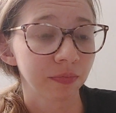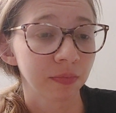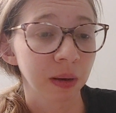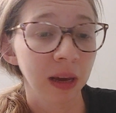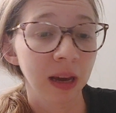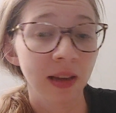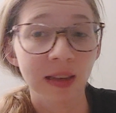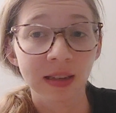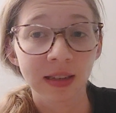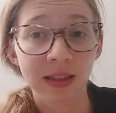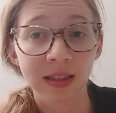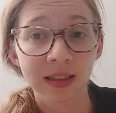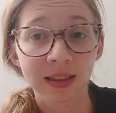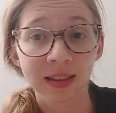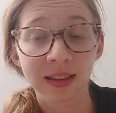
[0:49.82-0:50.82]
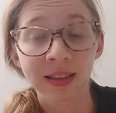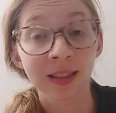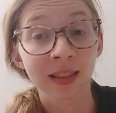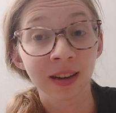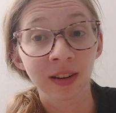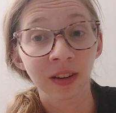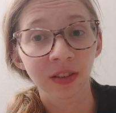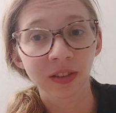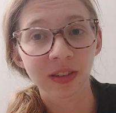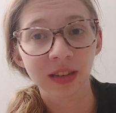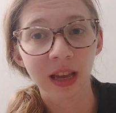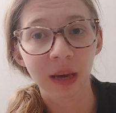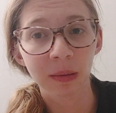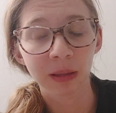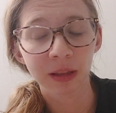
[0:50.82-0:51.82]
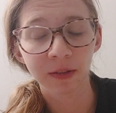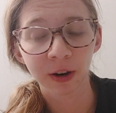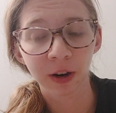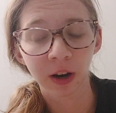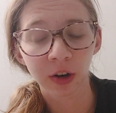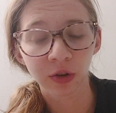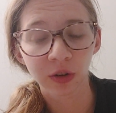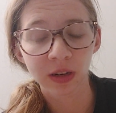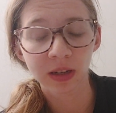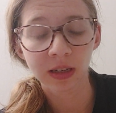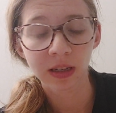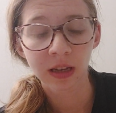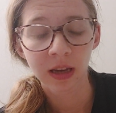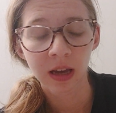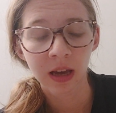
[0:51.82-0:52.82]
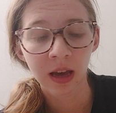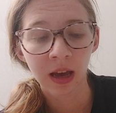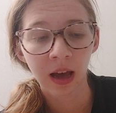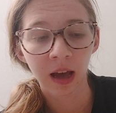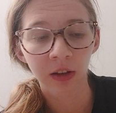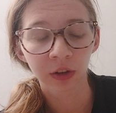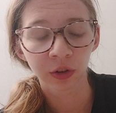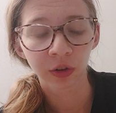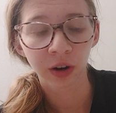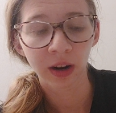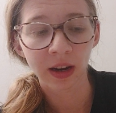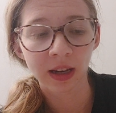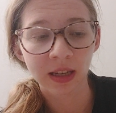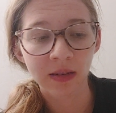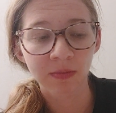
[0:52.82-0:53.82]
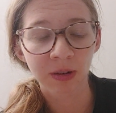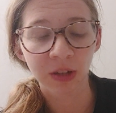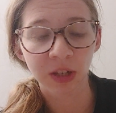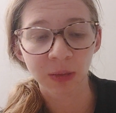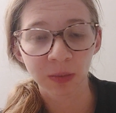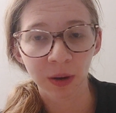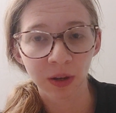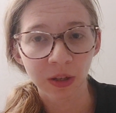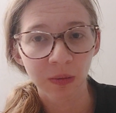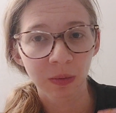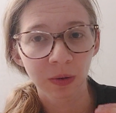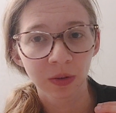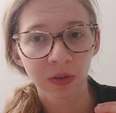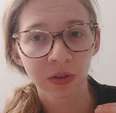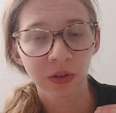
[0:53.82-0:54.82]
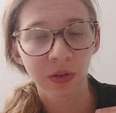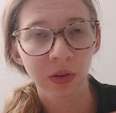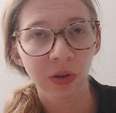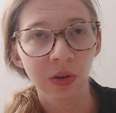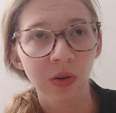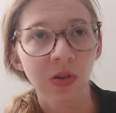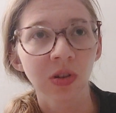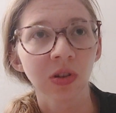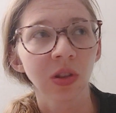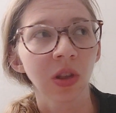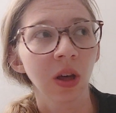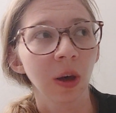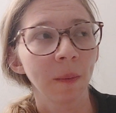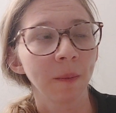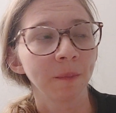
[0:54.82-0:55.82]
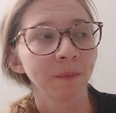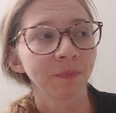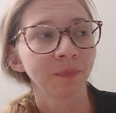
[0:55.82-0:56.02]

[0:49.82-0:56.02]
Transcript: because they're not the same in different countries. I'll try as much as possible to use the